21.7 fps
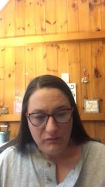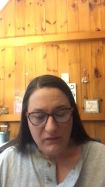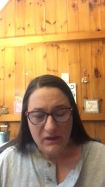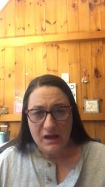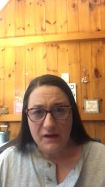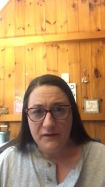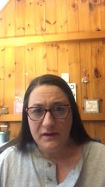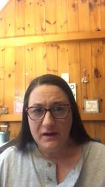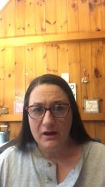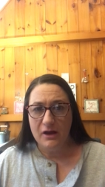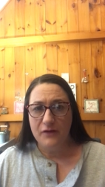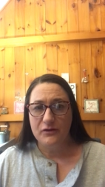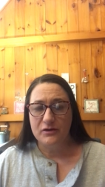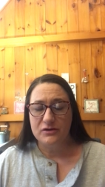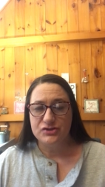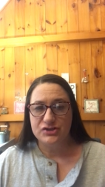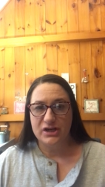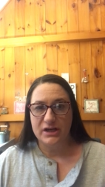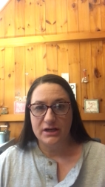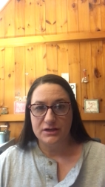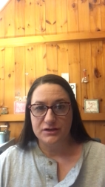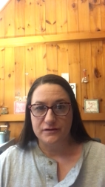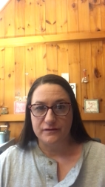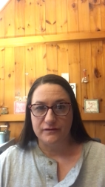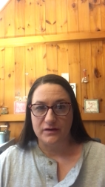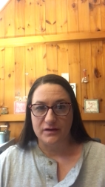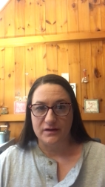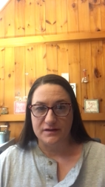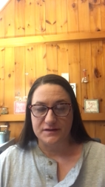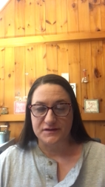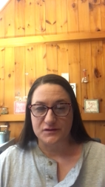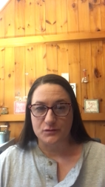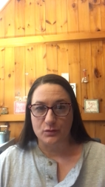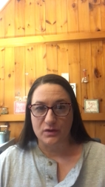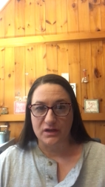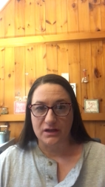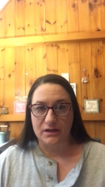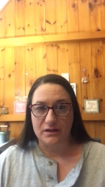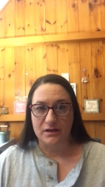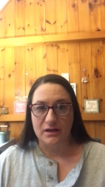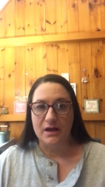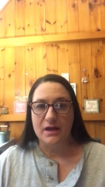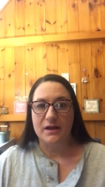And the other change for this
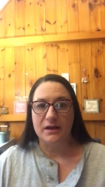week